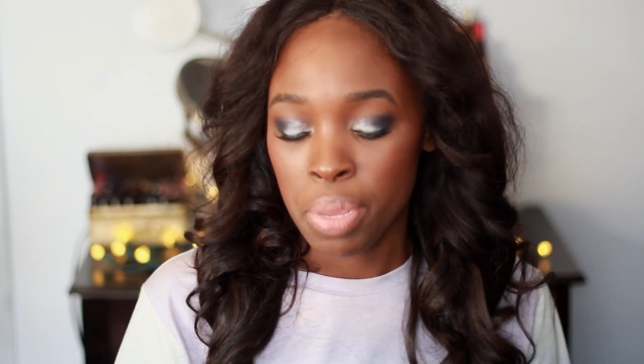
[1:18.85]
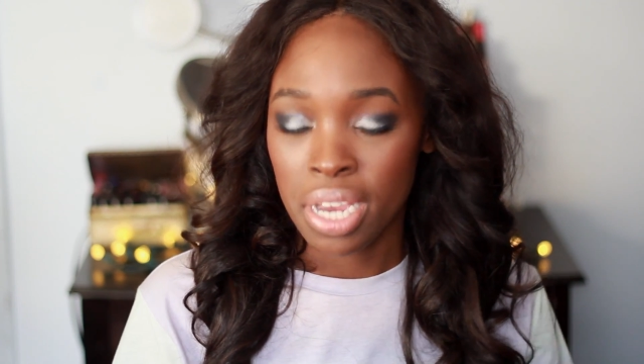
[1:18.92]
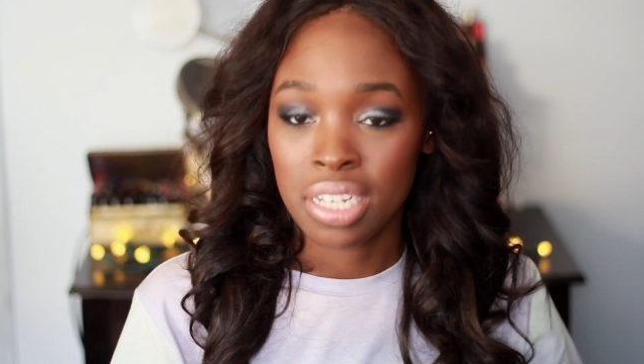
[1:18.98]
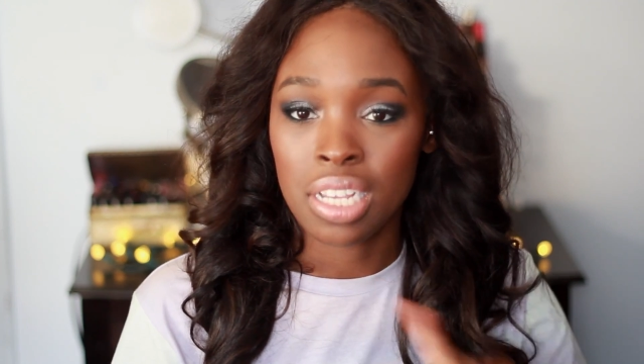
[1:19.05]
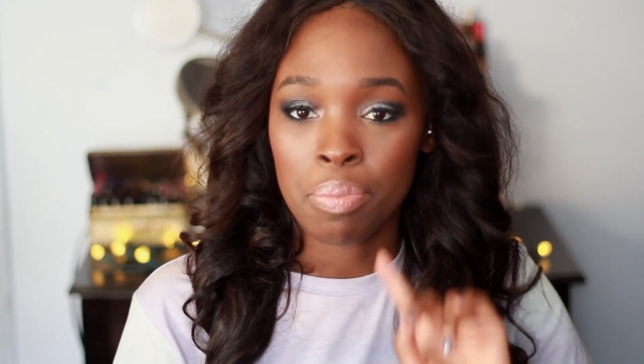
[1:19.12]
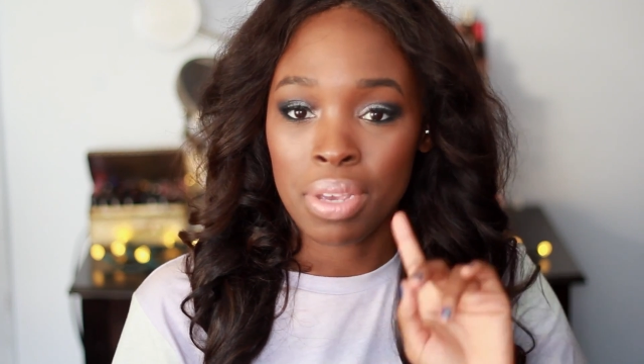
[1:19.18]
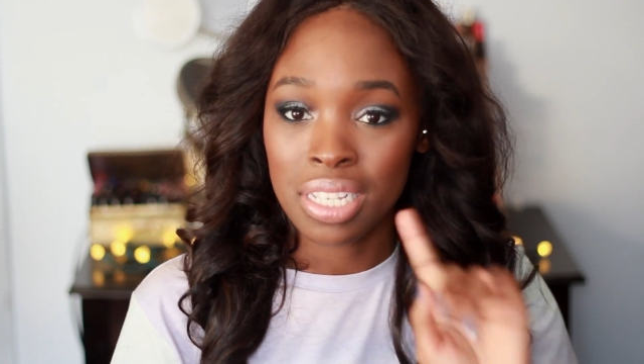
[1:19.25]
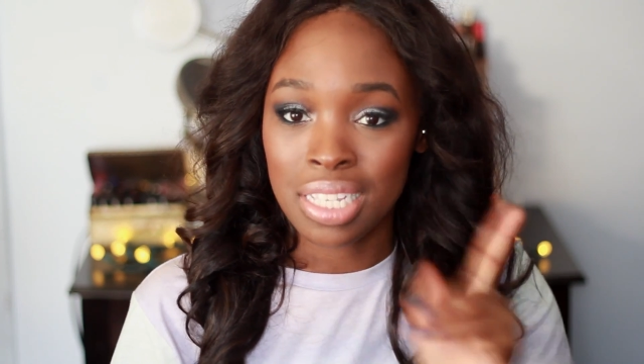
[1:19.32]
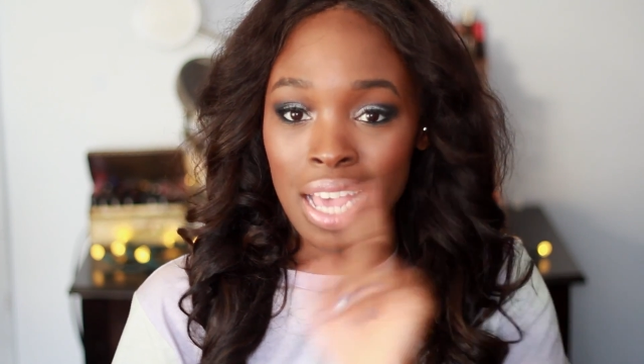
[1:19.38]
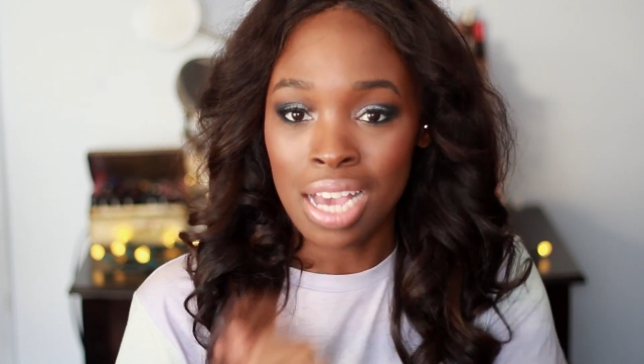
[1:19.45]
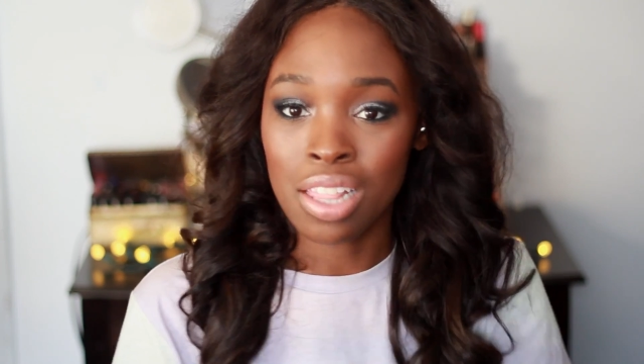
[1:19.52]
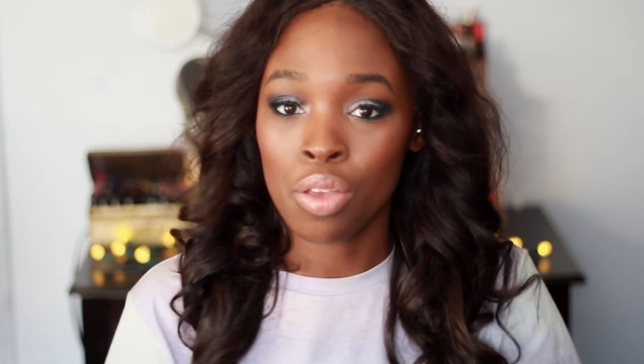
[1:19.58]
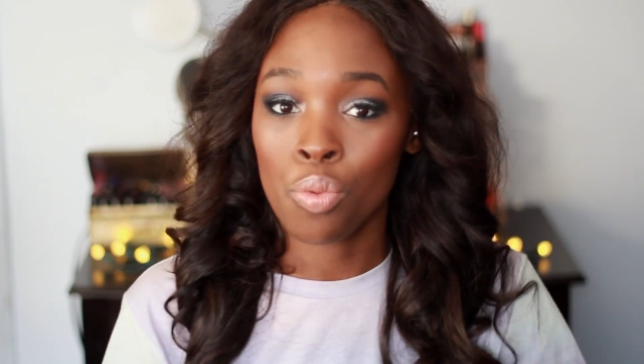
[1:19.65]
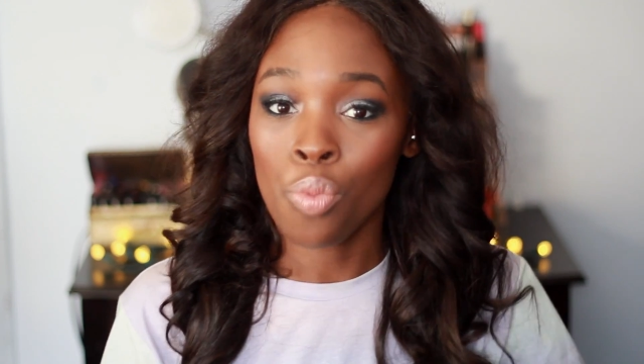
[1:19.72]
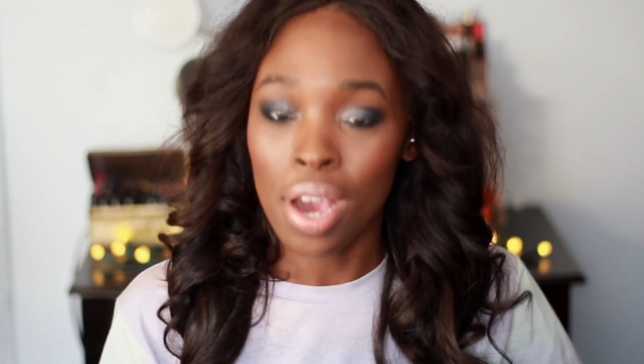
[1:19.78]
picked up
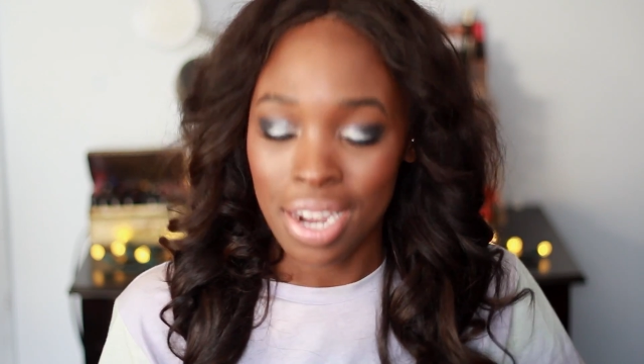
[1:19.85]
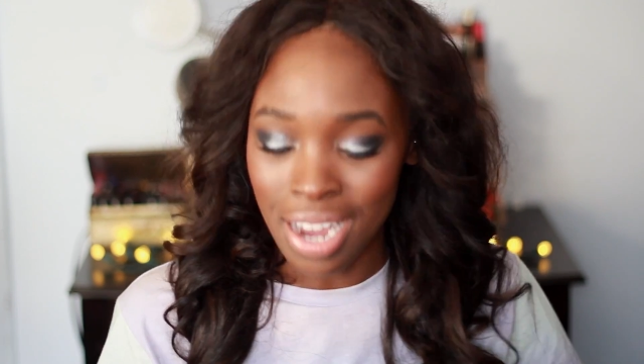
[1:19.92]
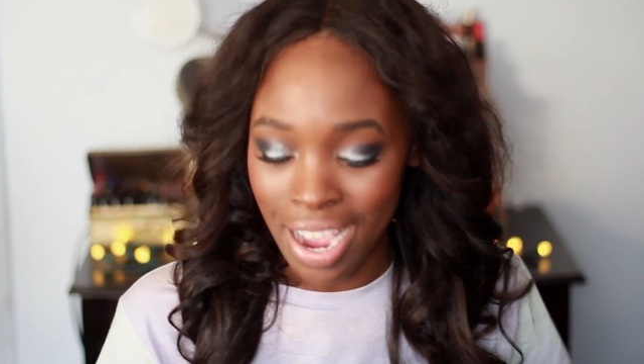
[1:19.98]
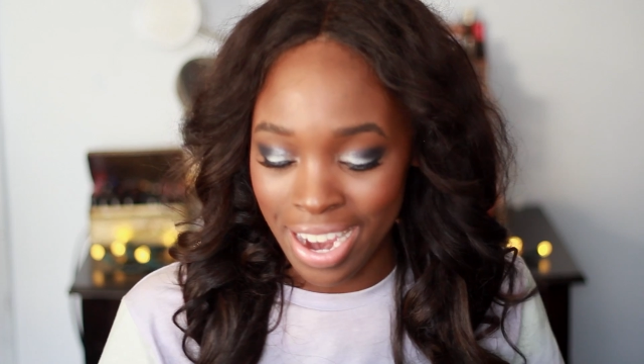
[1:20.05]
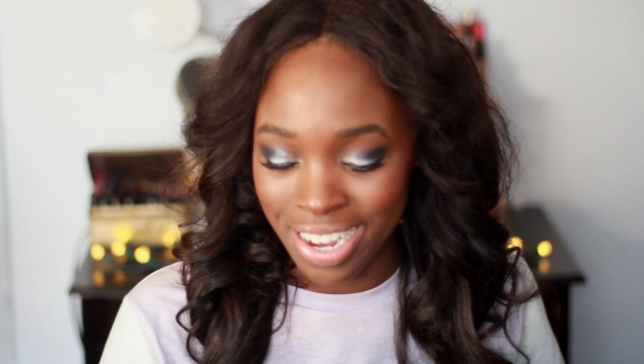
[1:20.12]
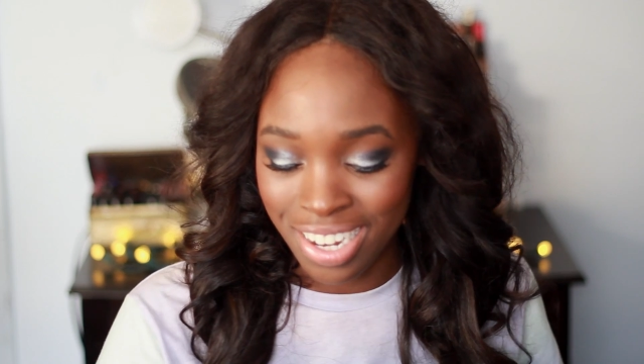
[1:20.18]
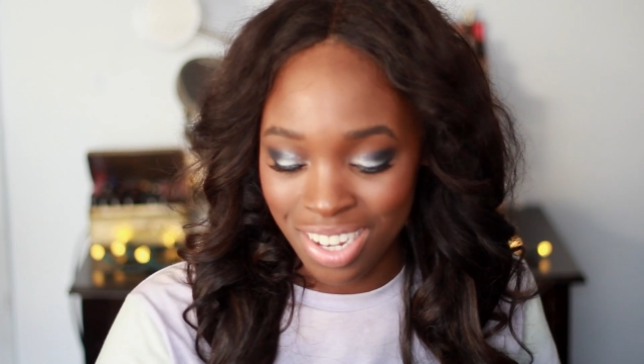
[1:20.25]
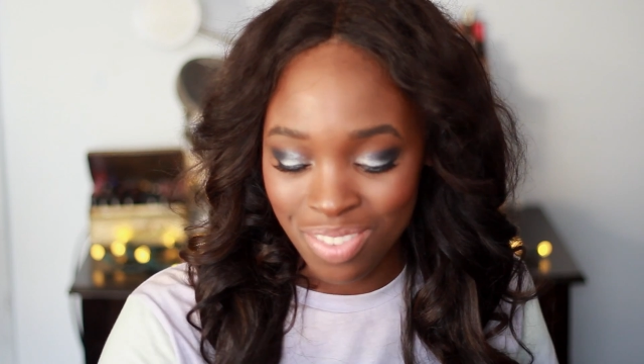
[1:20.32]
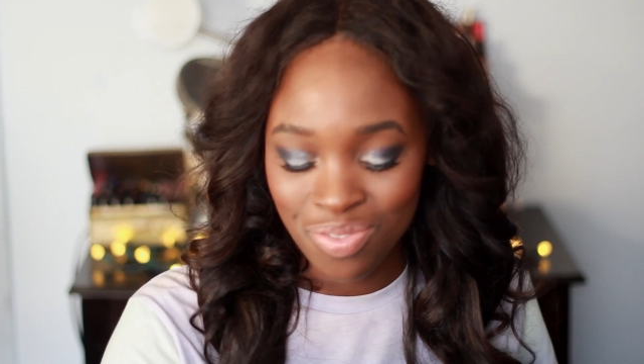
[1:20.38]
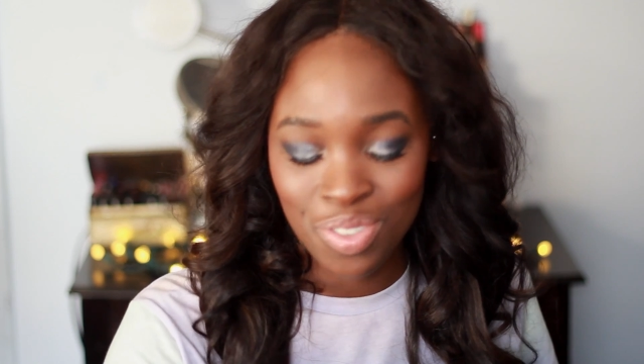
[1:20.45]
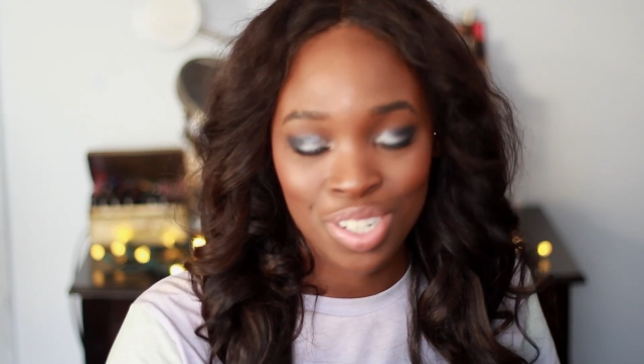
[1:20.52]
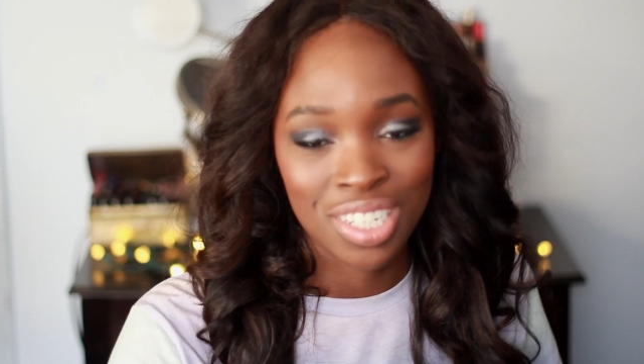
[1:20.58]
exactly one item,